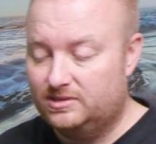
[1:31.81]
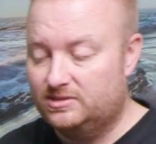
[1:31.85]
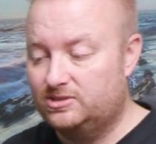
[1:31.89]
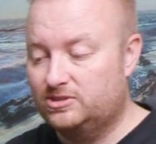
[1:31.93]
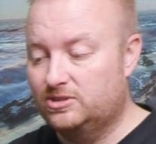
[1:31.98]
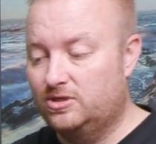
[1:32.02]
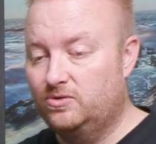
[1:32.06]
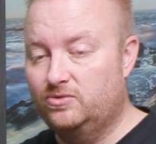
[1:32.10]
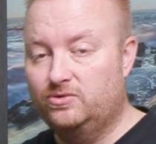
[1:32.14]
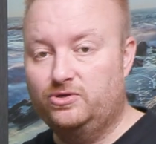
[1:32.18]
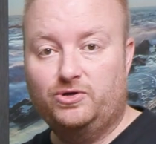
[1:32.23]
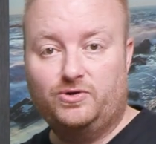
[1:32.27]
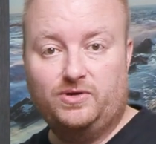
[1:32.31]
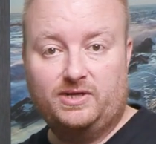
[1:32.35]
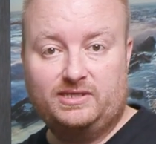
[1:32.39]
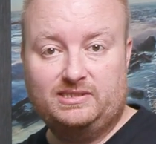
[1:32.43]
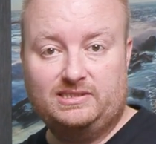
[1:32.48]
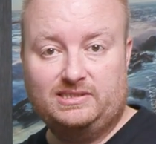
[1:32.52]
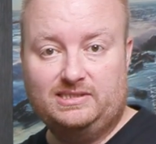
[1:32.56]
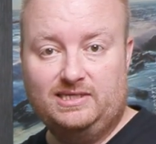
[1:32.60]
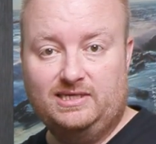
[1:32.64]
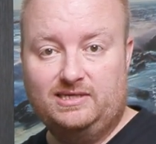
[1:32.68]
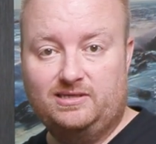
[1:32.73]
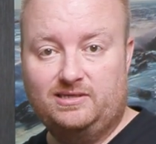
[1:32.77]
So your
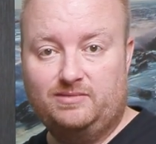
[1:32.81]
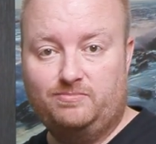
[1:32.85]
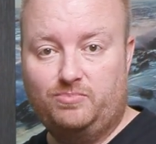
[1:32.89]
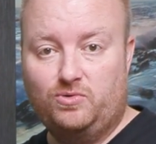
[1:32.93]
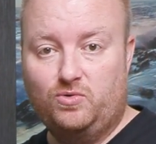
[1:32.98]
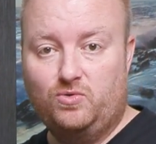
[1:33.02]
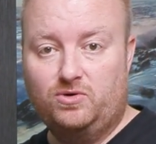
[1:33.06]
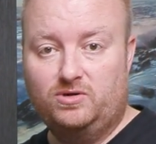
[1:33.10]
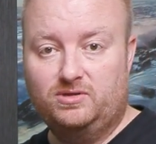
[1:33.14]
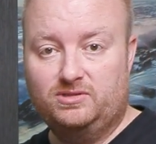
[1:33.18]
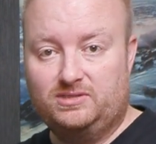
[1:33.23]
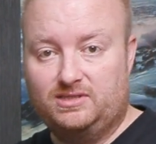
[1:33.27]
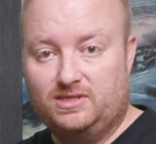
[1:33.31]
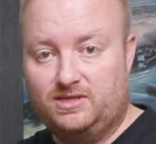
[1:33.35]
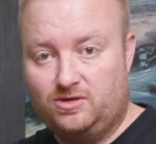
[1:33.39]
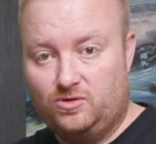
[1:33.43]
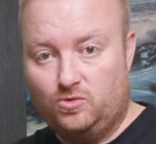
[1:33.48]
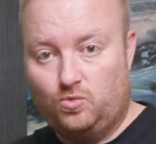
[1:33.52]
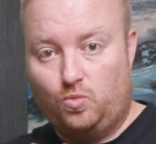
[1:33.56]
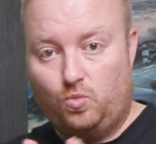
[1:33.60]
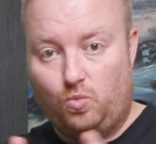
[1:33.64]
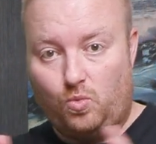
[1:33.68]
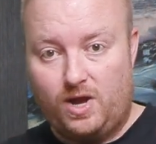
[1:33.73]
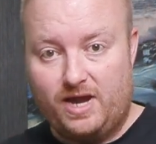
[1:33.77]
extended boards that
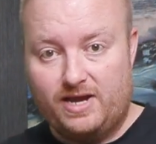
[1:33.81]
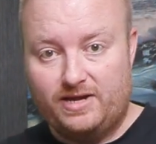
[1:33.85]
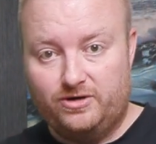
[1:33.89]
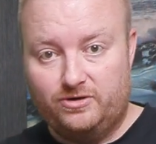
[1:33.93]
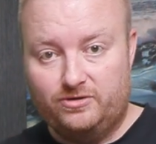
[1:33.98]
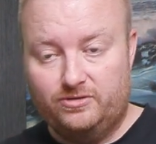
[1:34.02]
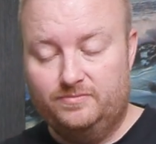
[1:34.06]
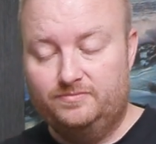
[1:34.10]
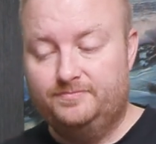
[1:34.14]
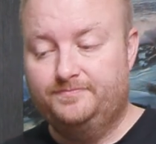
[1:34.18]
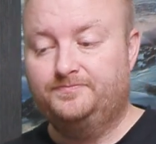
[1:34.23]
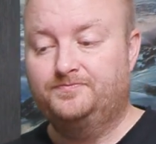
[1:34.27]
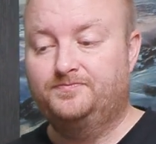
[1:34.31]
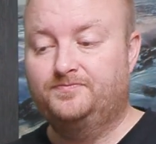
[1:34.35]
are wider,